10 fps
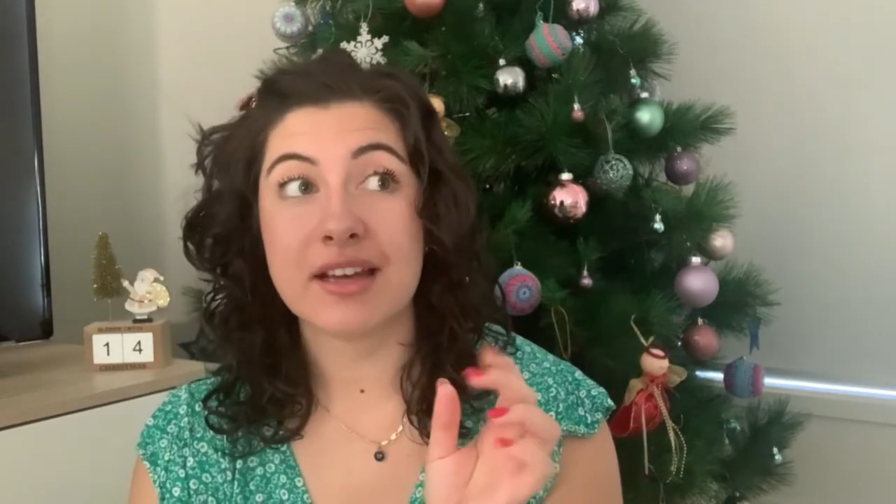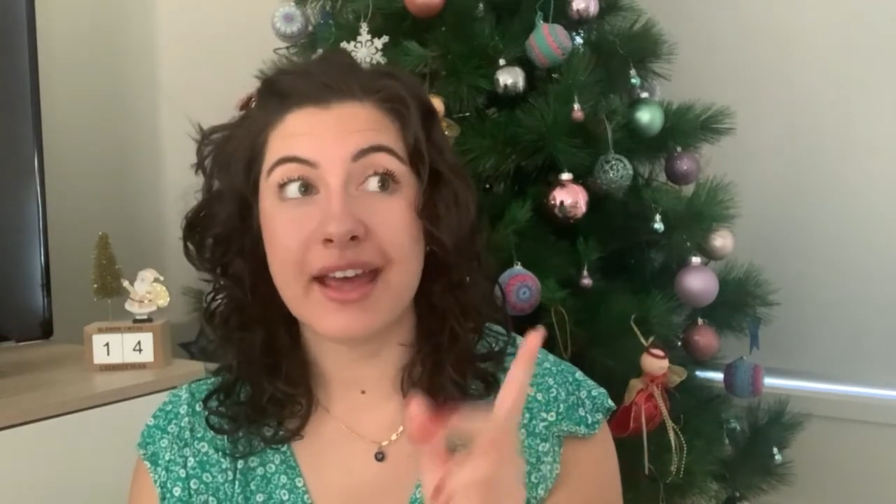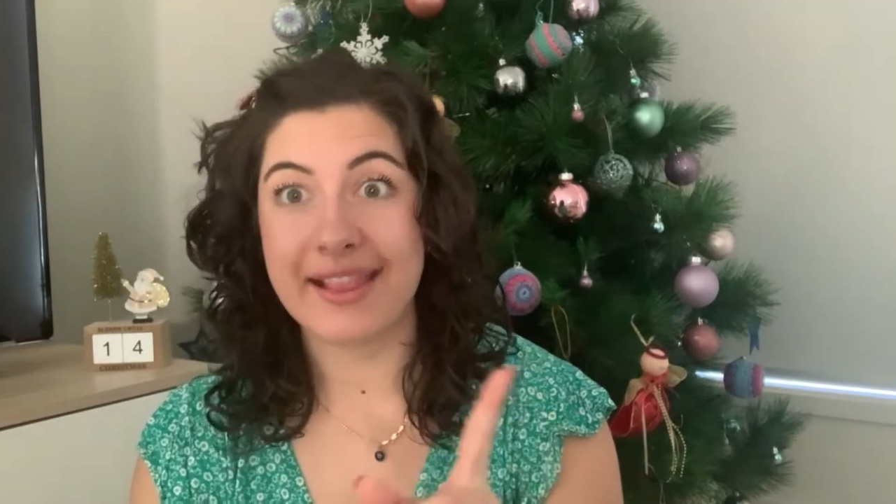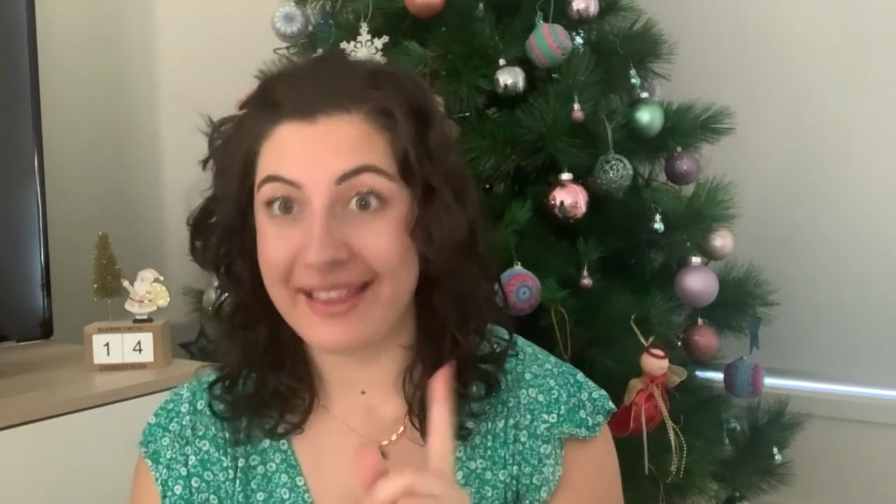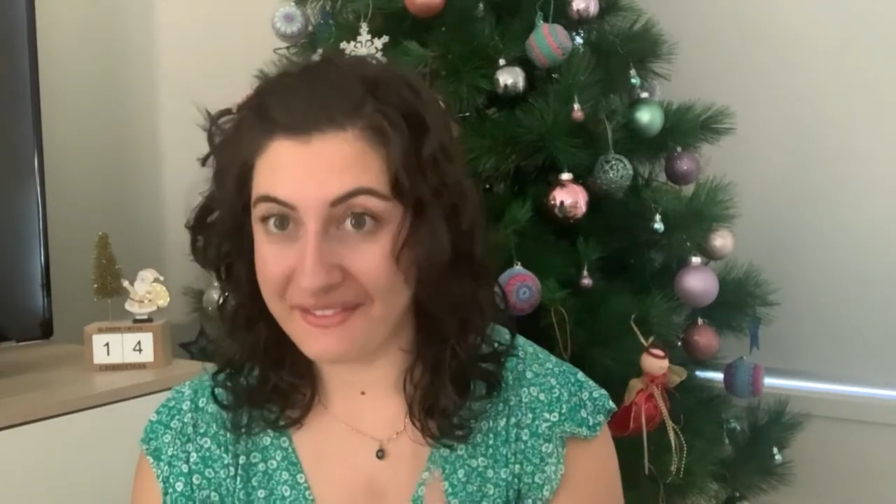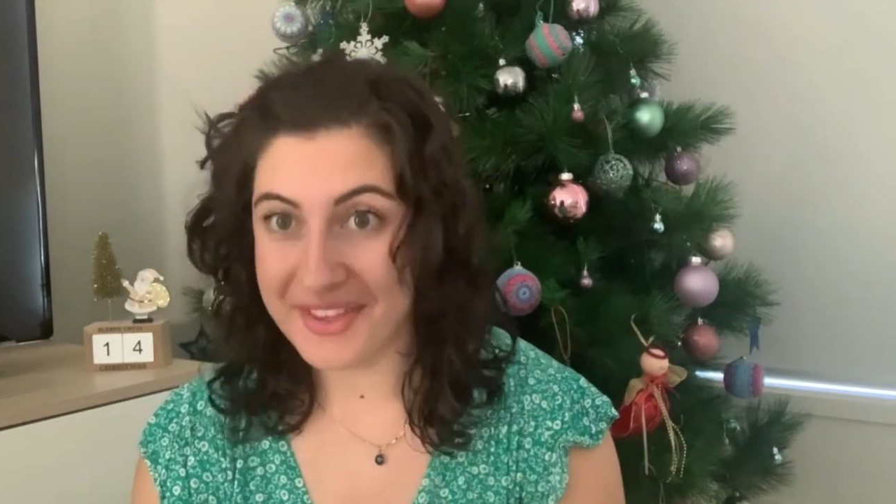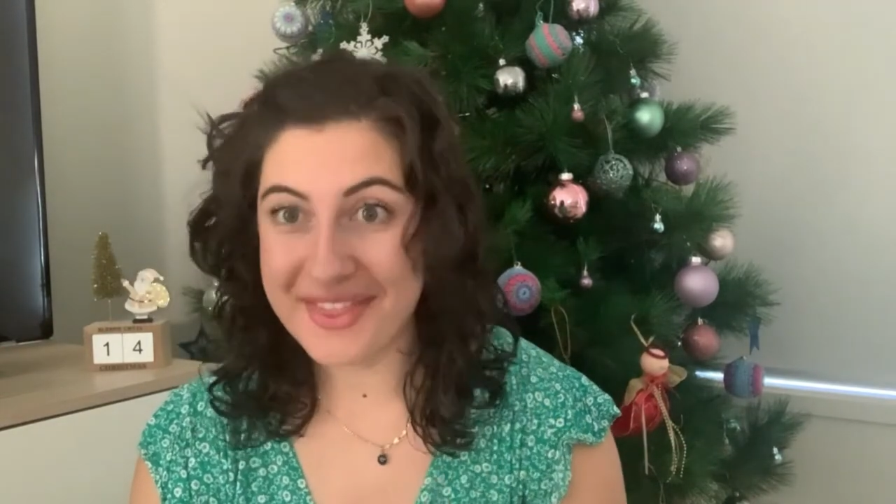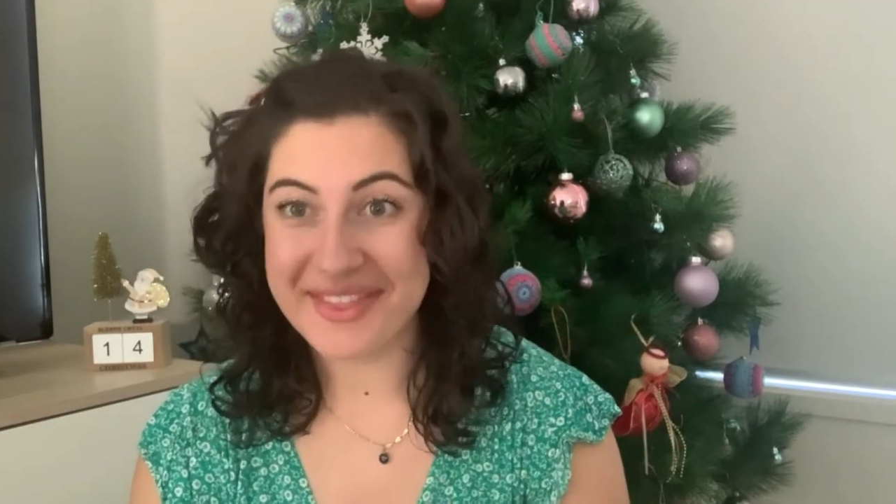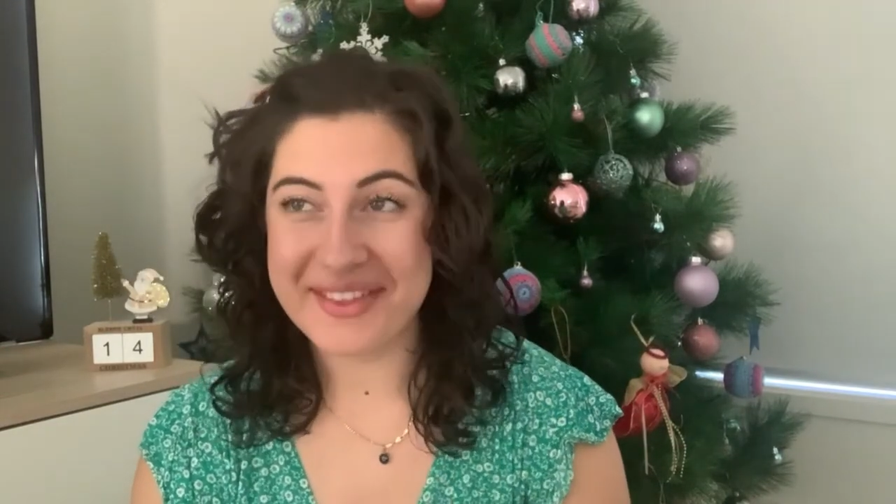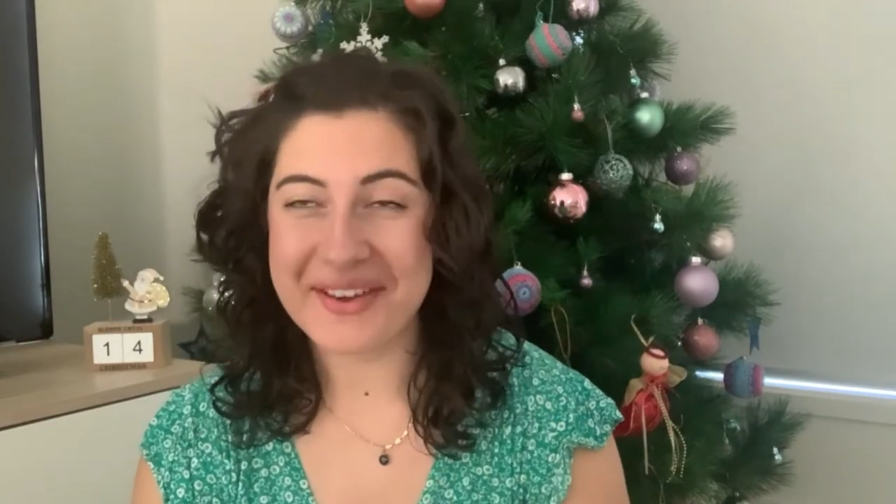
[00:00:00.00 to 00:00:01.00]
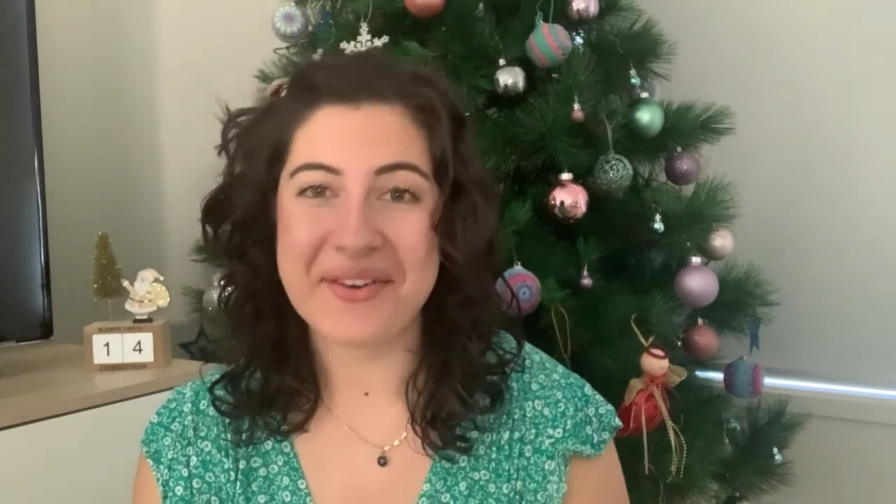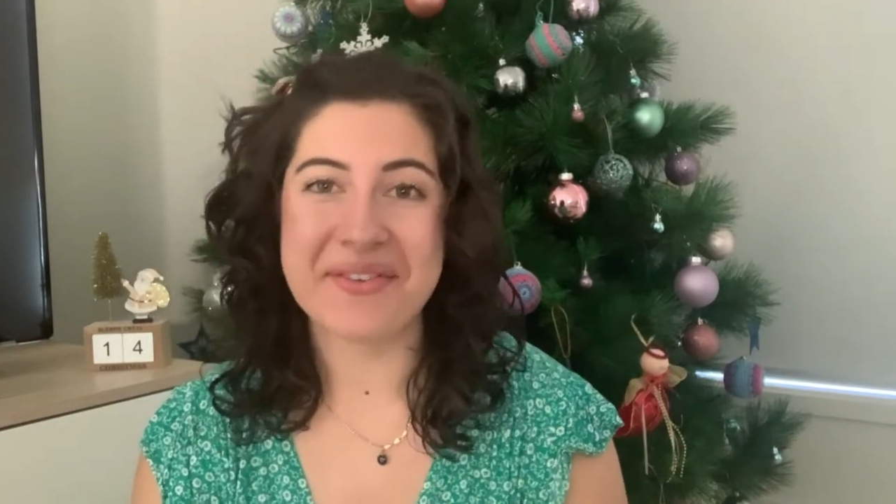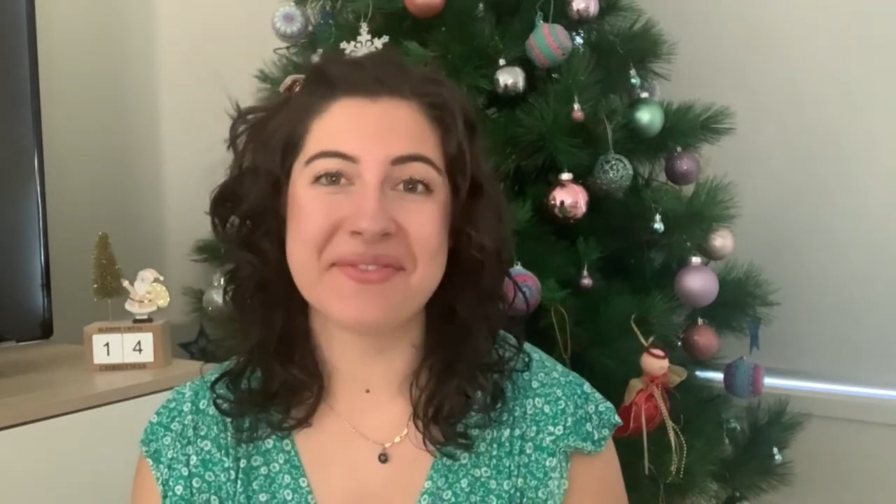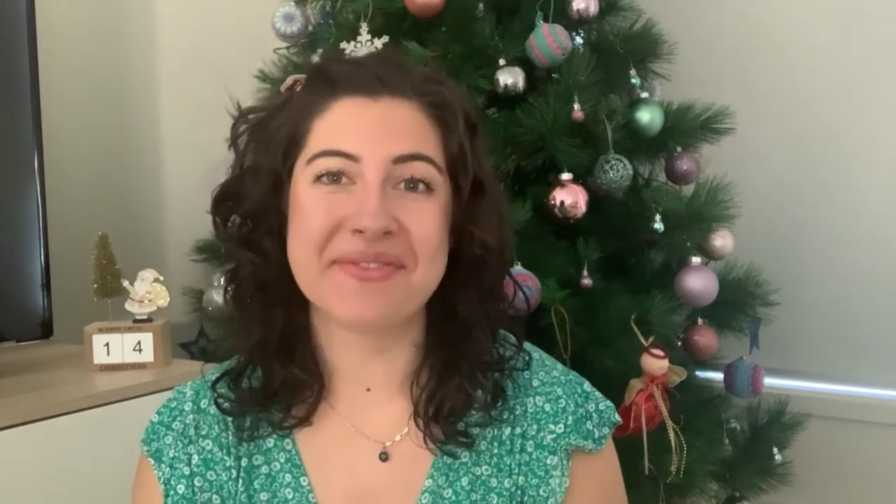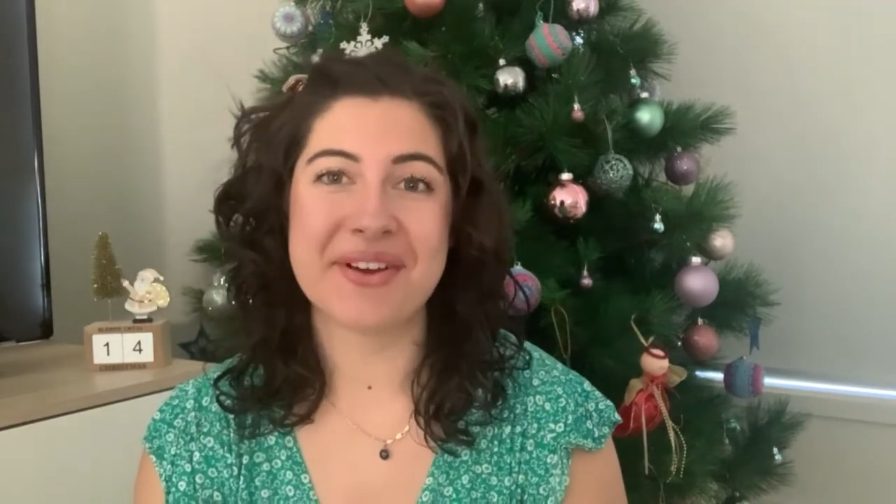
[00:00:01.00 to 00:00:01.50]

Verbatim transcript: 11th of